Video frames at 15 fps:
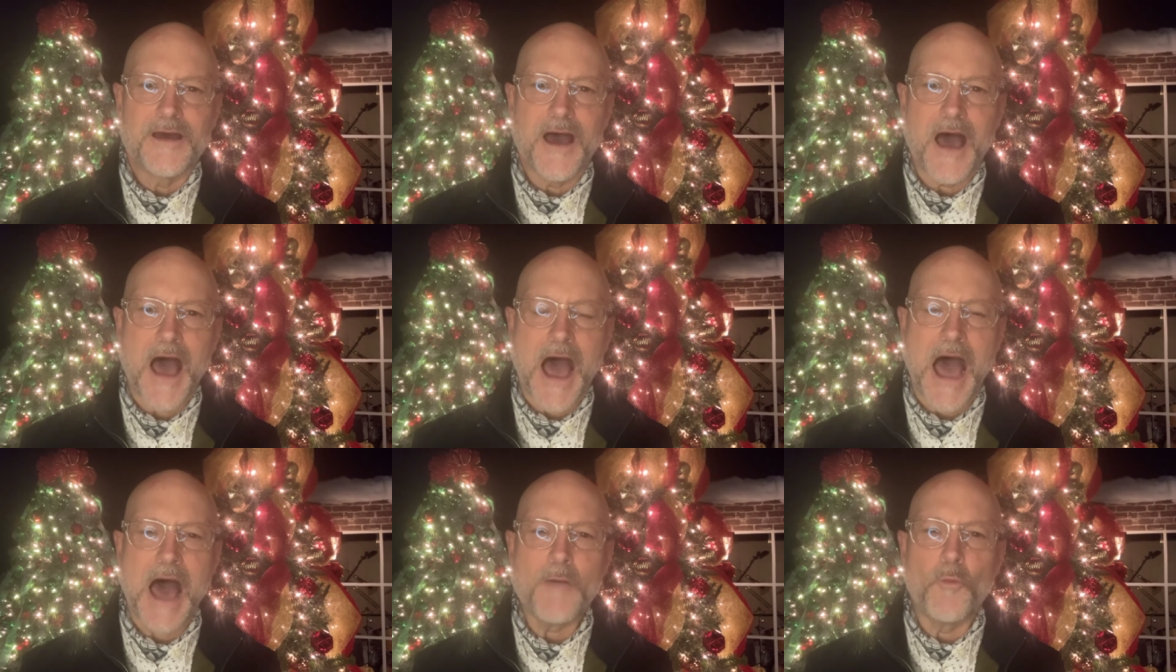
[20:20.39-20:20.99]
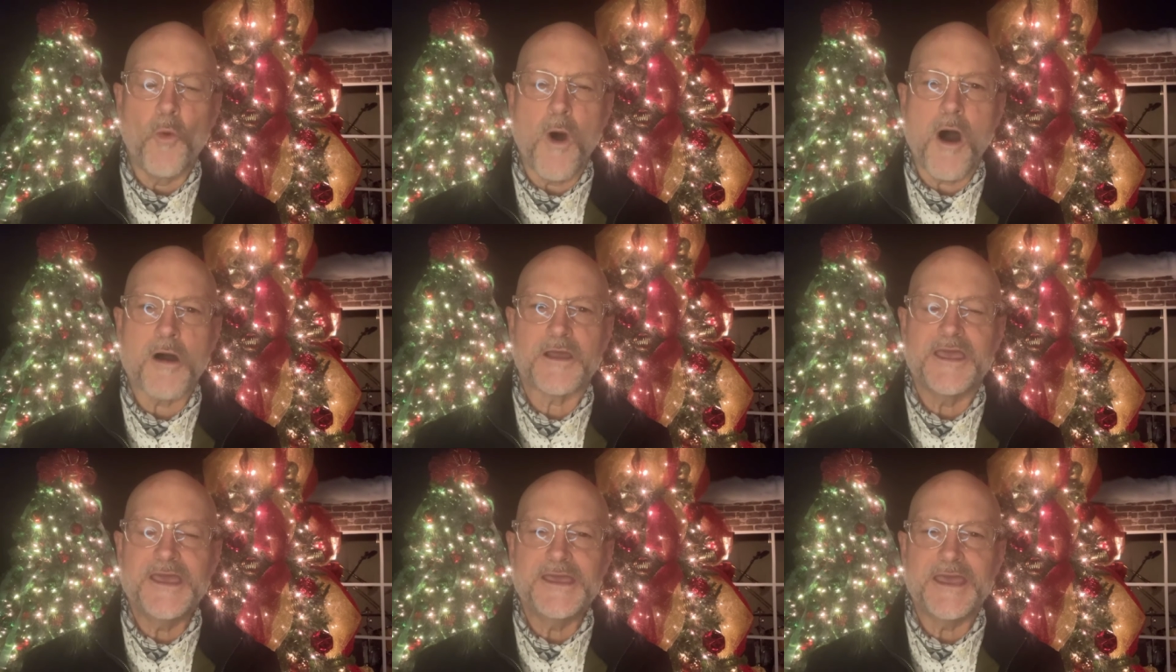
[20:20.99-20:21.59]
I'm
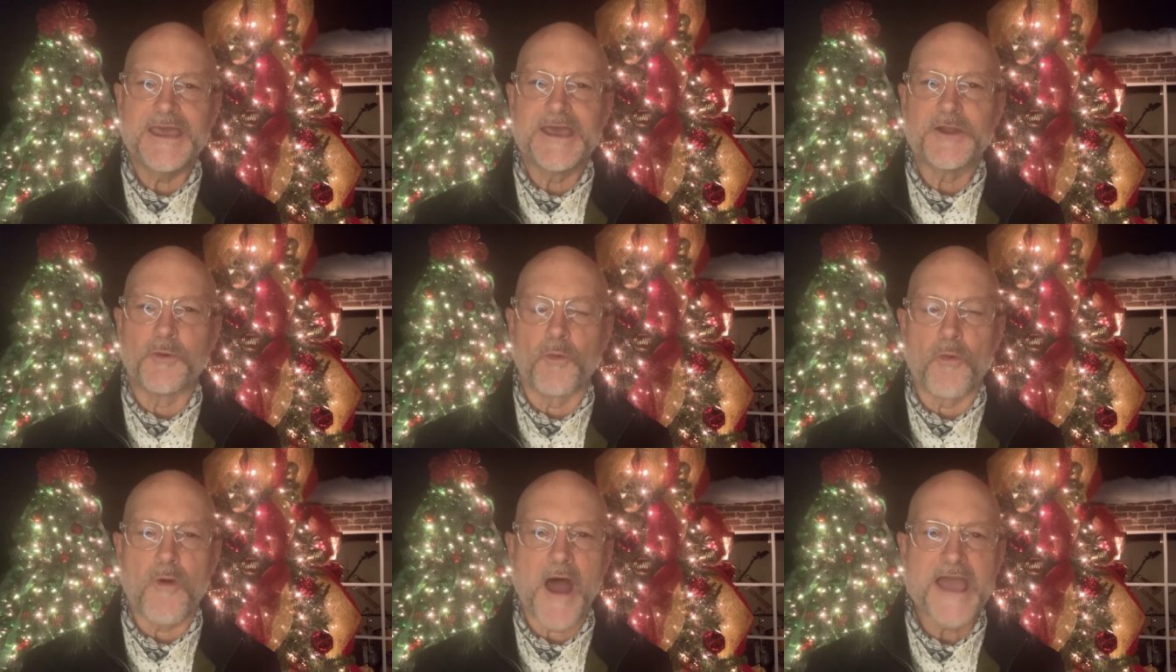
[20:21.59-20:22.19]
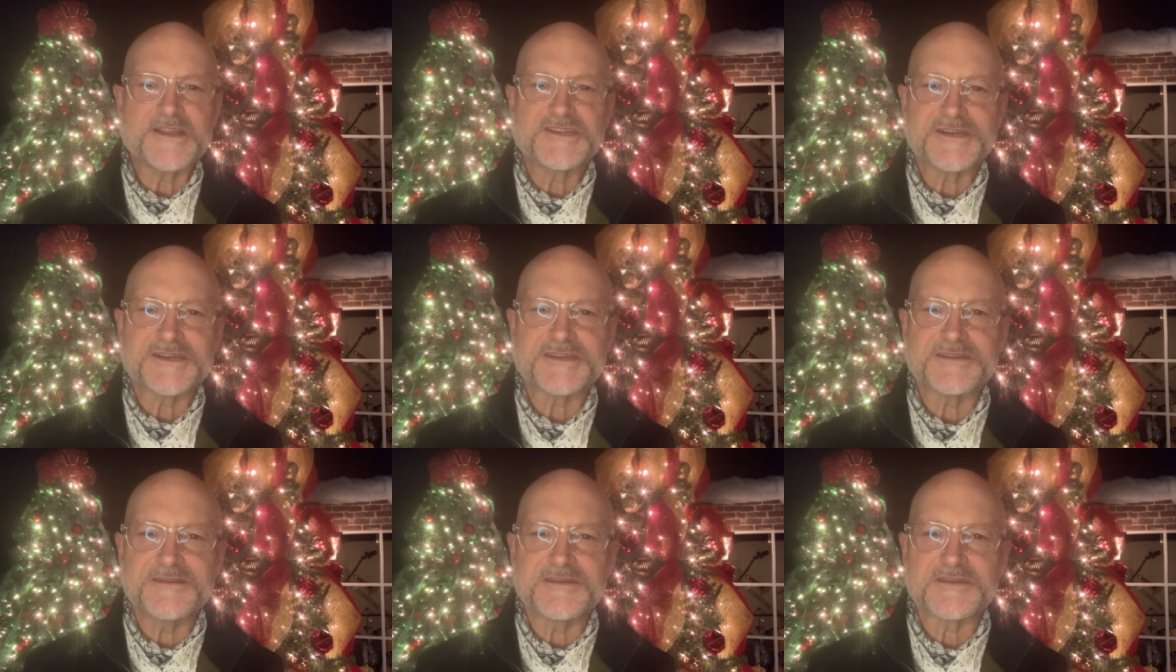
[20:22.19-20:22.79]
walking in
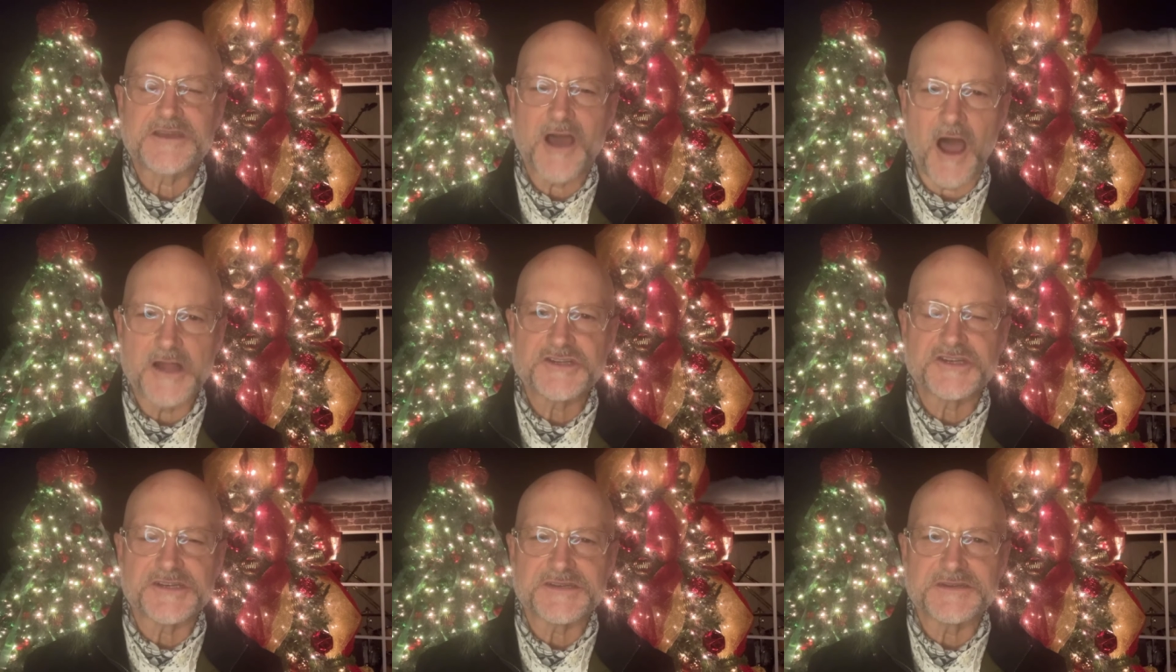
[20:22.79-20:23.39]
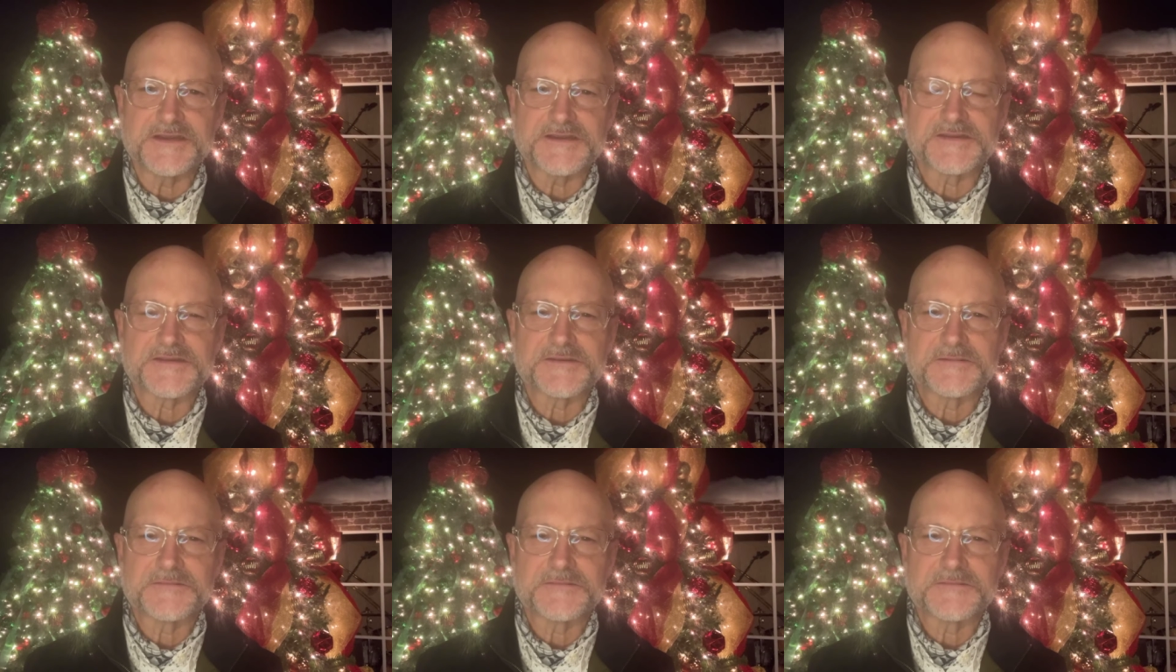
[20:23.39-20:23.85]
righteousness consciousness,